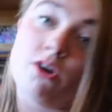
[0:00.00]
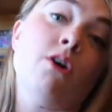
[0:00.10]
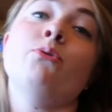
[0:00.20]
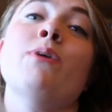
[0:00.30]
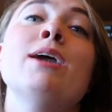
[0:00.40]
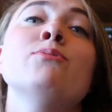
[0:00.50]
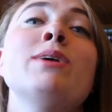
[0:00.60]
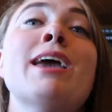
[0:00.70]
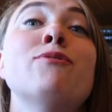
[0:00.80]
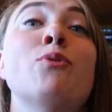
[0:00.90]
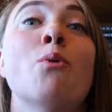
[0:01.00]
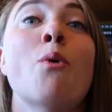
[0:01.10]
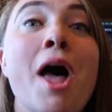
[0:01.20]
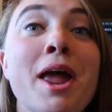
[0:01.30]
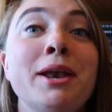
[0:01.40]
All right, we have
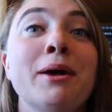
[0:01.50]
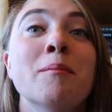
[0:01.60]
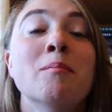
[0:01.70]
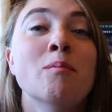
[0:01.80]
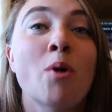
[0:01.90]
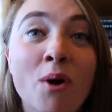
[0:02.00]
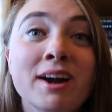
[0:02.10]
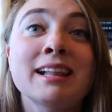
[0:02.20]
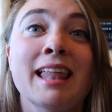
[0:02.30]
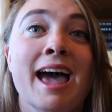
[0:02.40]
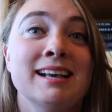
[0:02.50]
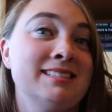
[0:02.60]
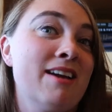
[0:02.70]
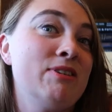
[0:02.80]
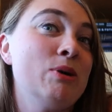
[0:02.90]
one more class,
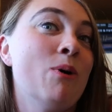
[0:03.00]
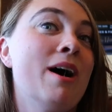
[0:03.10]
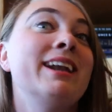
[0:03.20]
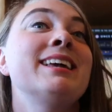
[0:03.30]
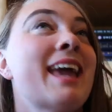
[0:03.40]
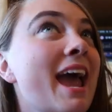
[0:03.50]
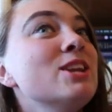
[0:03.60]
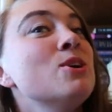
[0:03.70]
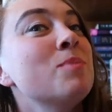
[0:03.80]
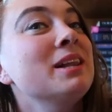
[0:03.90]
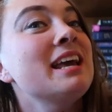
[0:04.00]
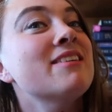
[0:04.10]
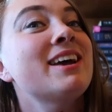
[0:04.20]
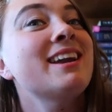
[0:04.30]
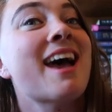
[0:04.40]
everyone. Can you believe it?